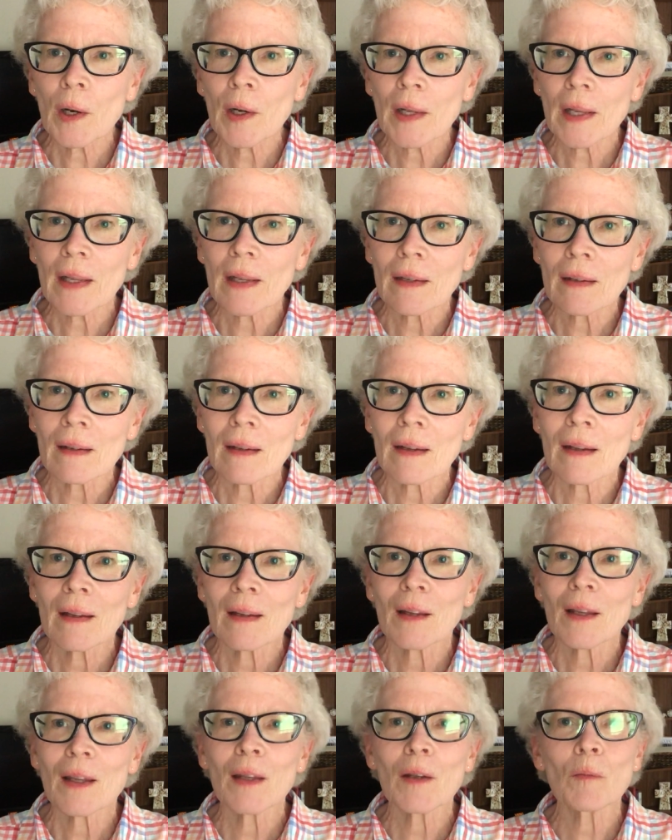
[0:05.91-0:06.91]
morning,
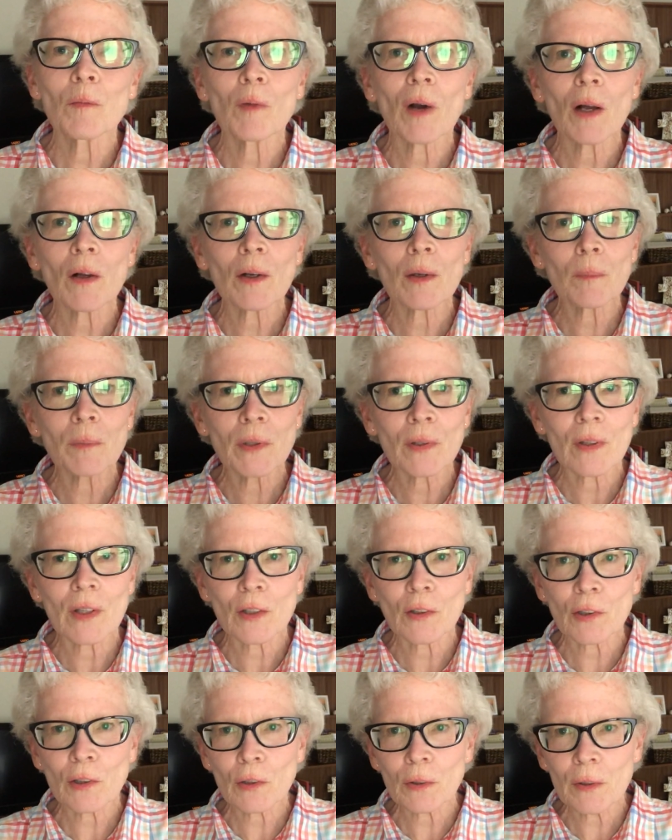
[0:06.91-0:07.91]
and welcome to the
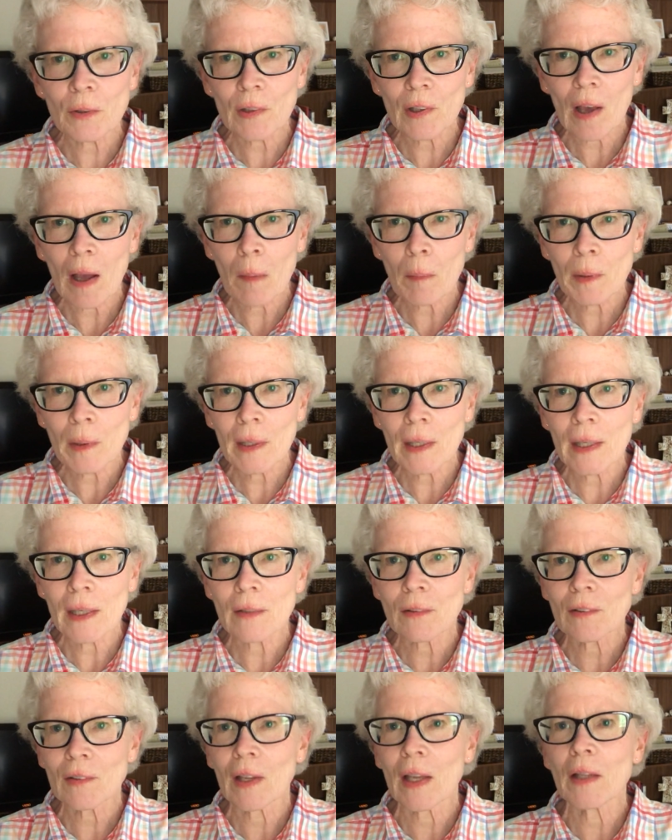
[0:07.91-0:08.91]
Children's Homily
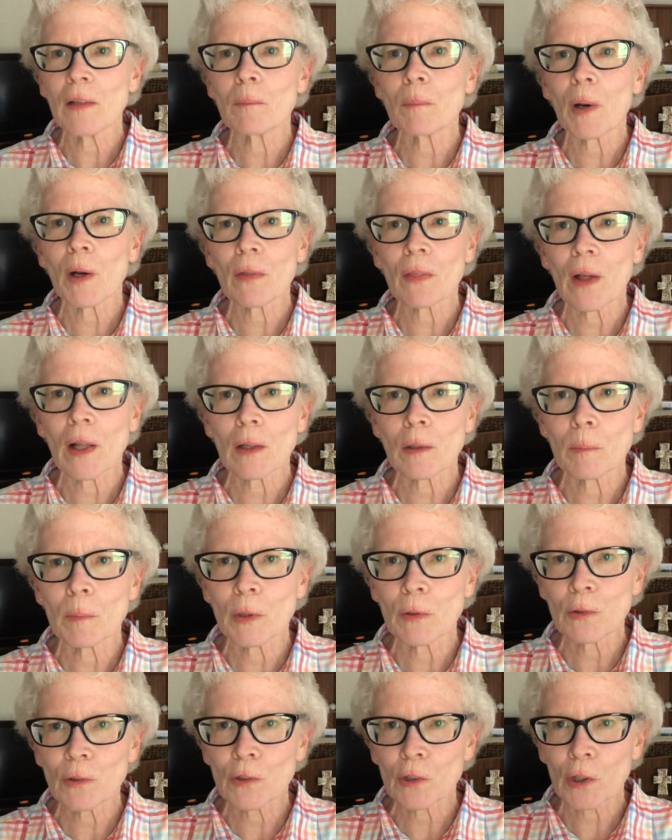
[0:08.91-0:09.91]
at St.
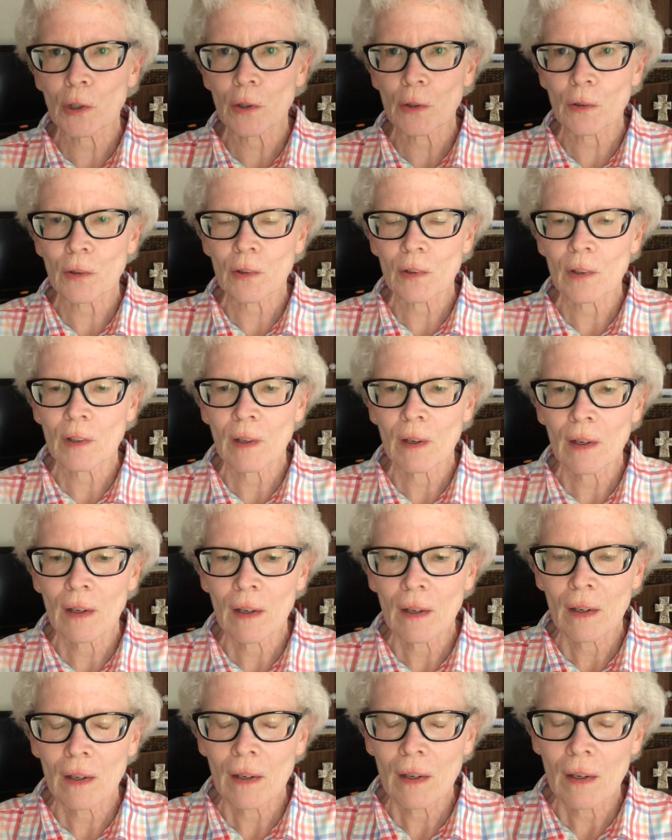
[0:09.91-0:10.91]
Bartholomew's Church.
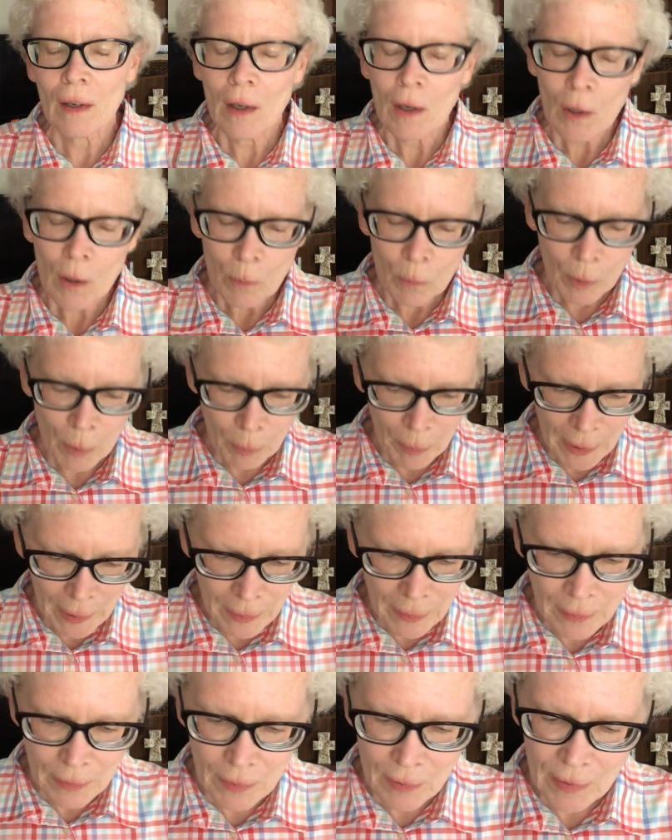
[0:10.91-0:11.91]
We're
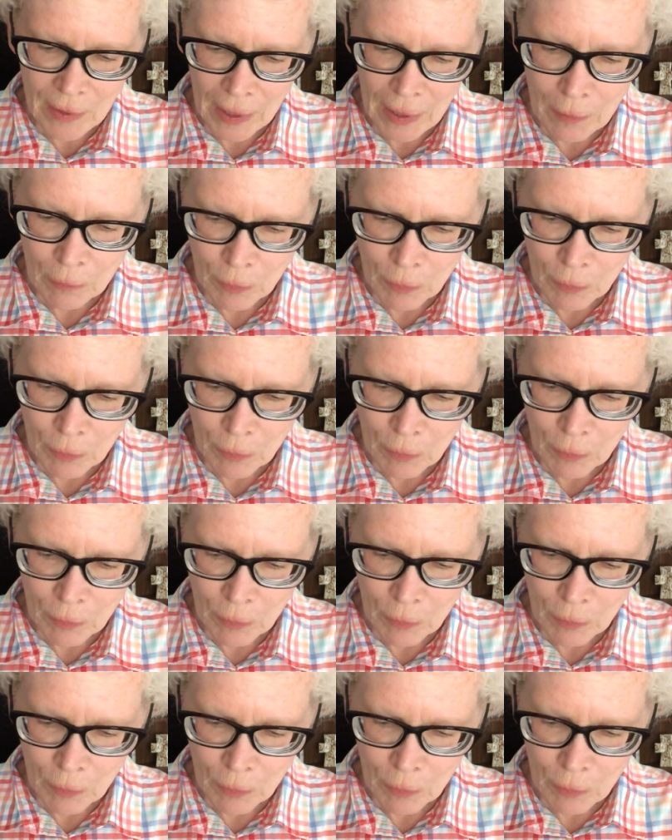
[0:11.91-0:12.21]
reading today